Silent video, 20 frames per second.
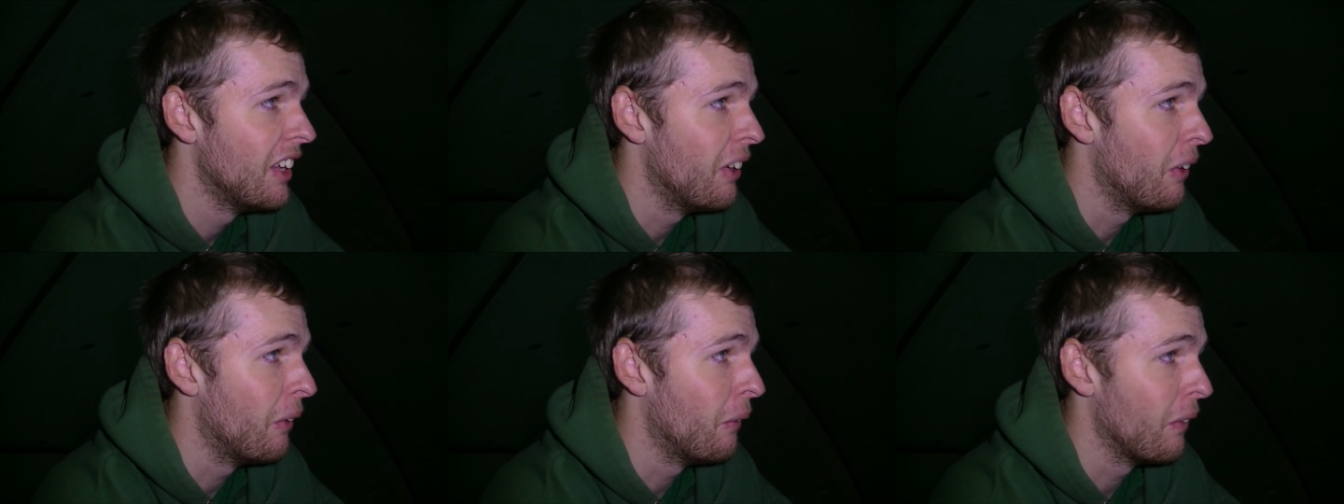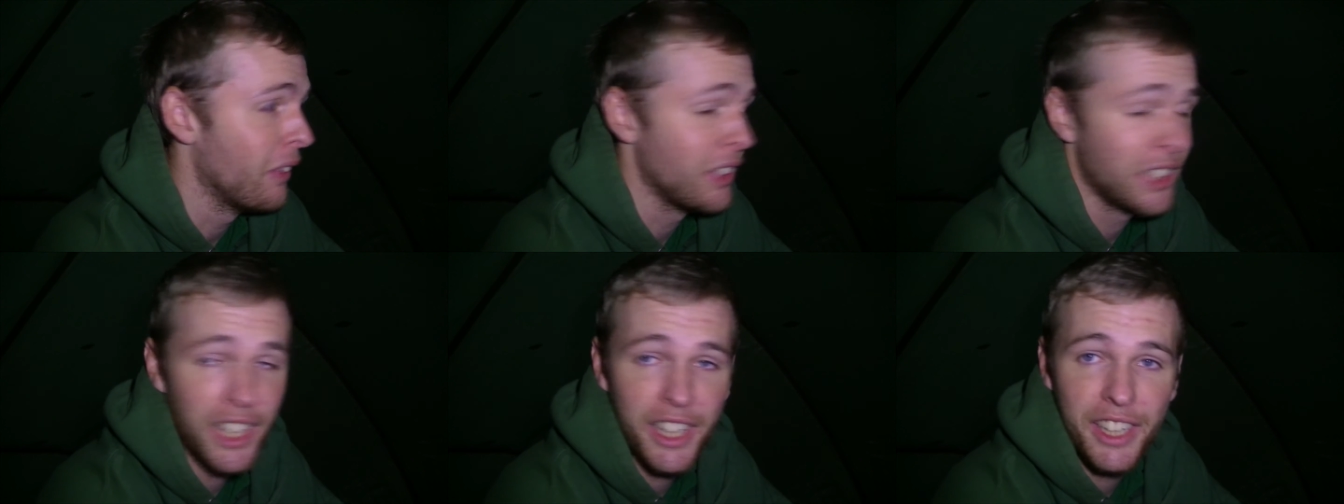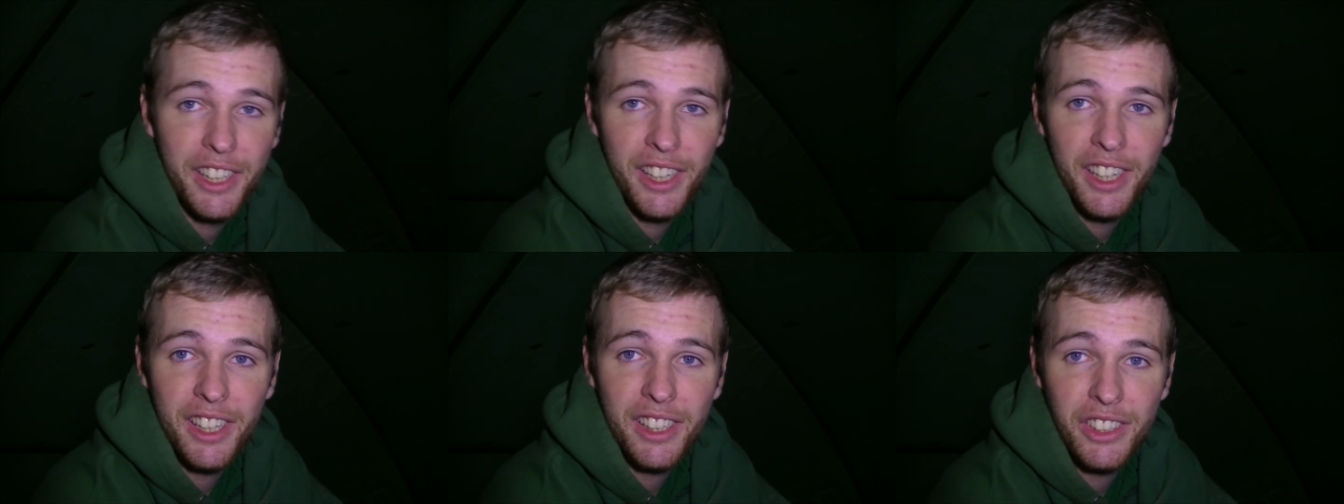All that
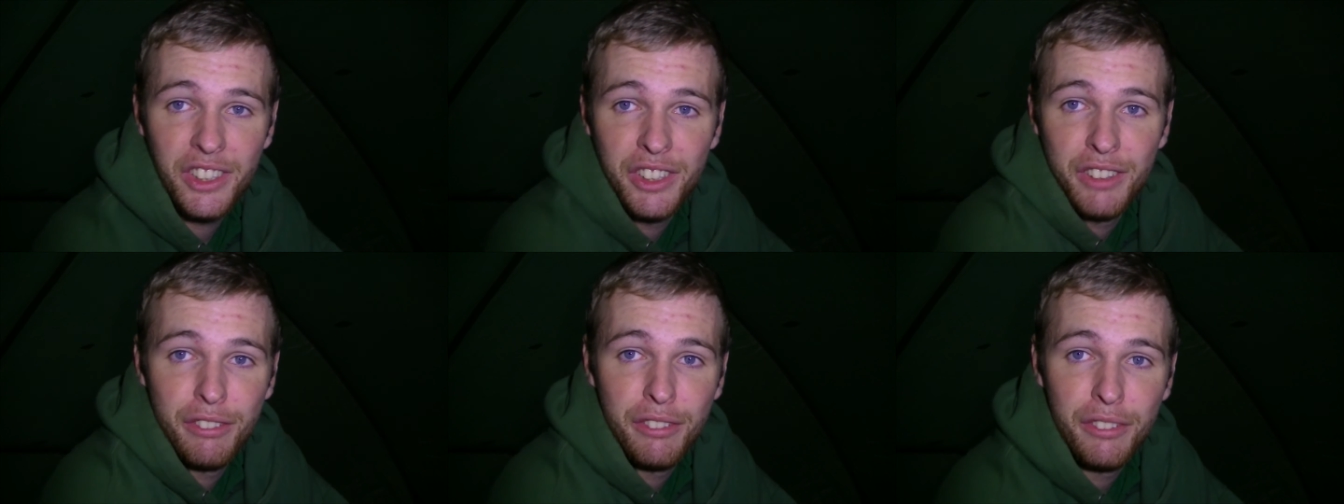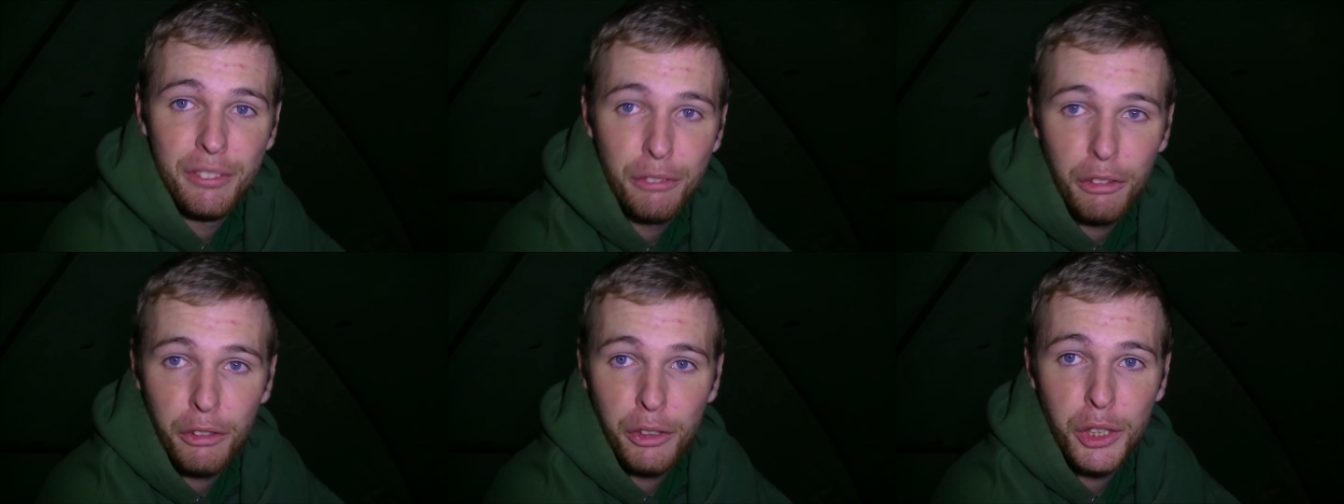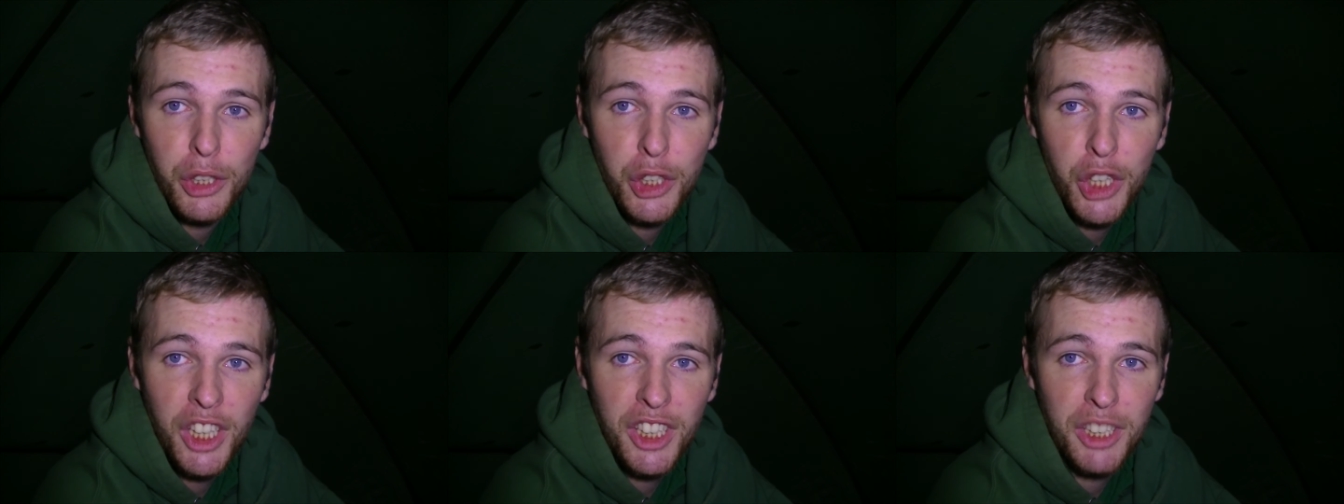saying that, there's a very
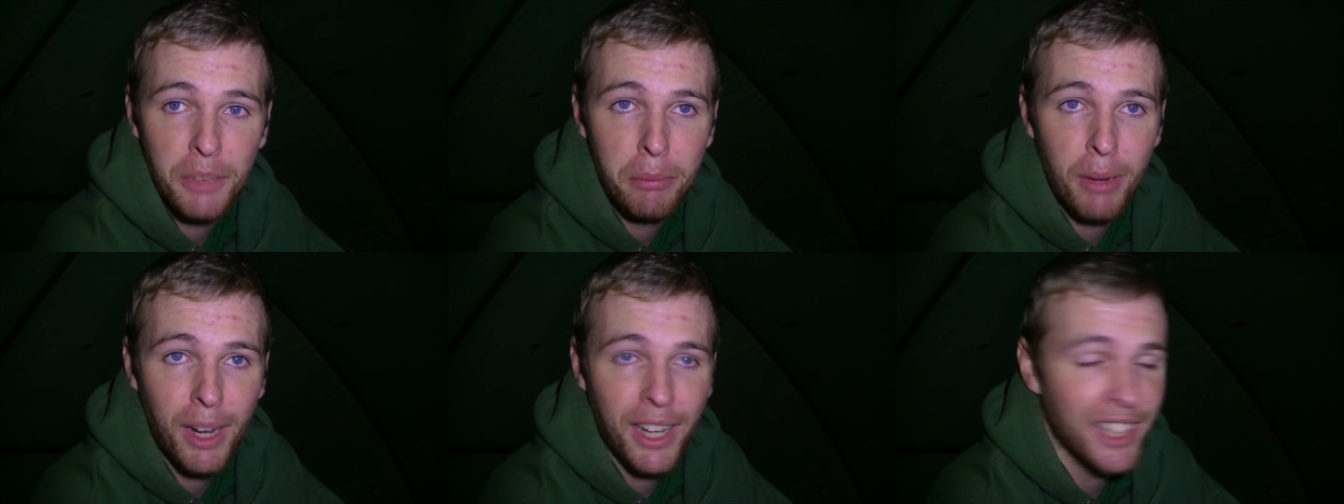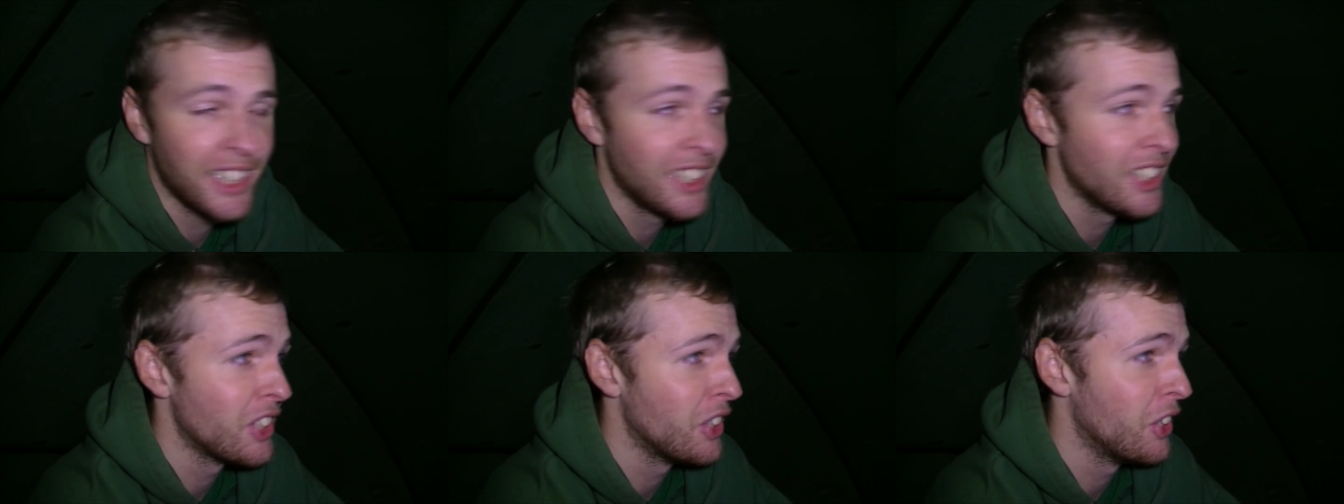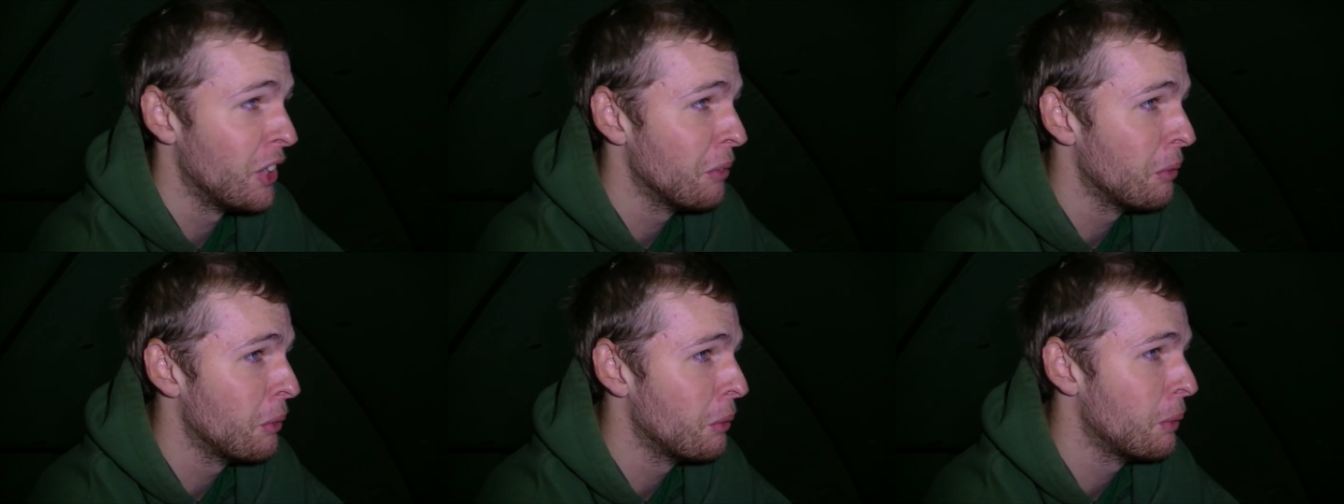good chance of blanking
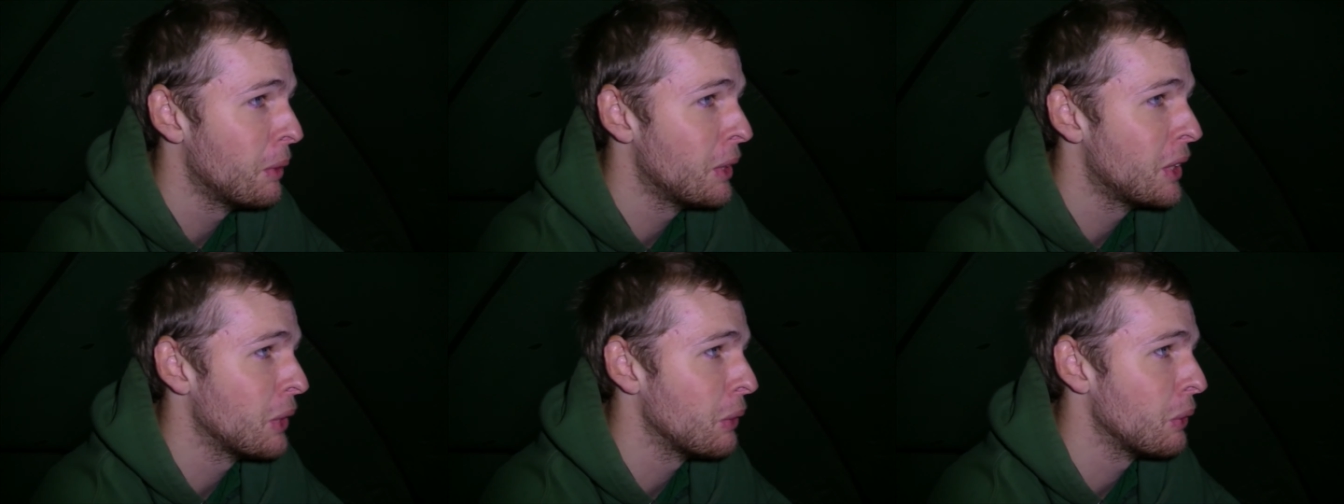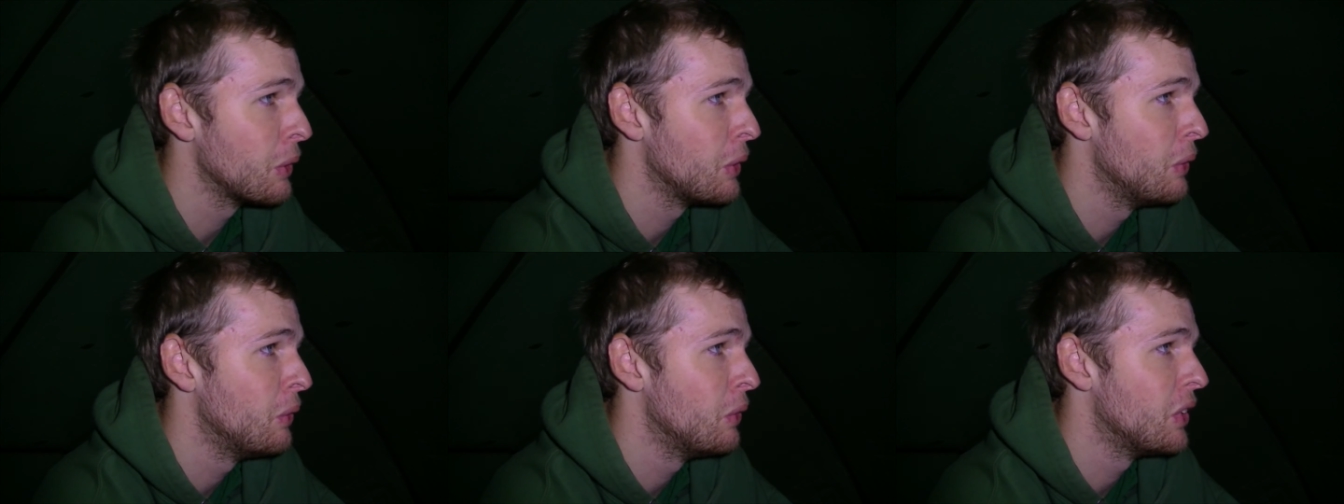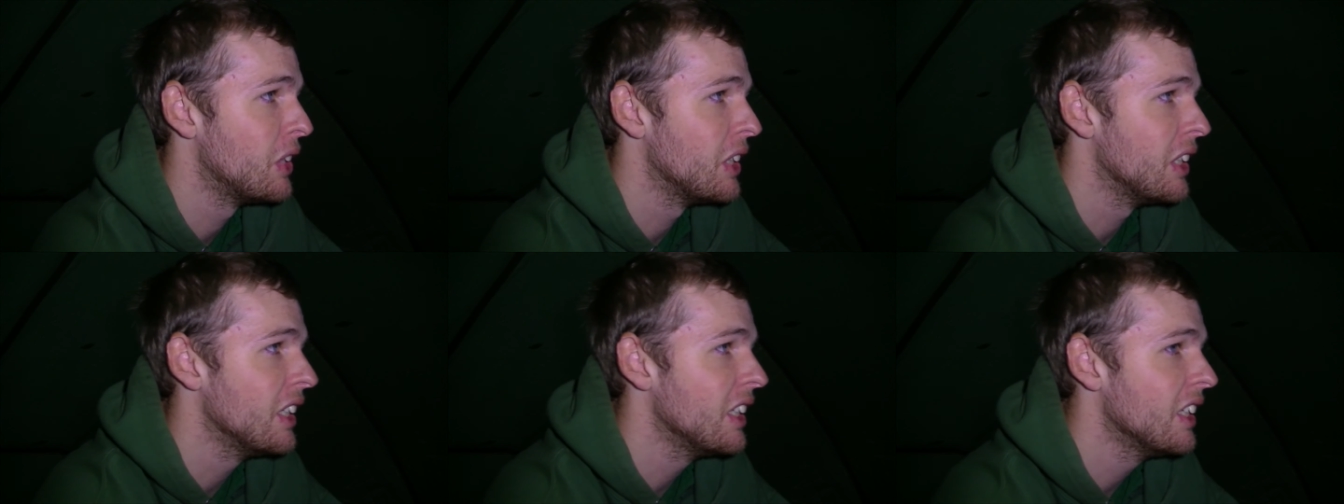tonight, but we shall soon
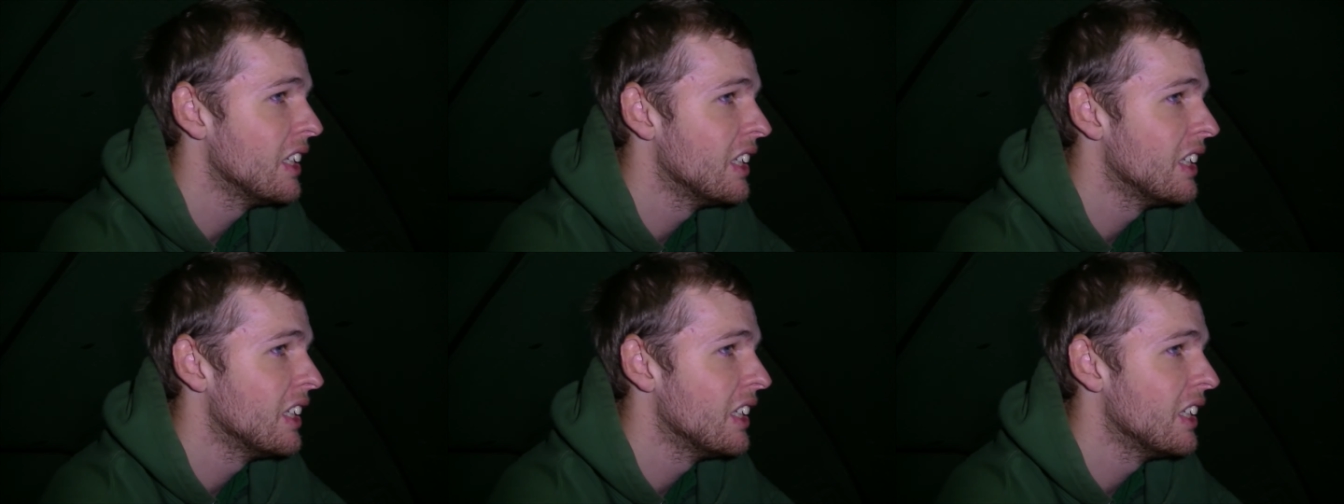see.